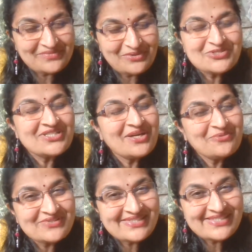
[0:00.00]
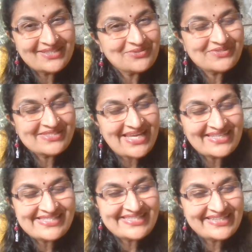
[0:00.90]
Usha was Sindhu's
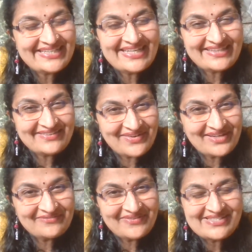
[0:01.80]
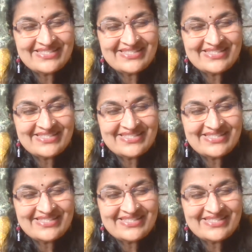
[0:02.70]
dad's colleague at the railways,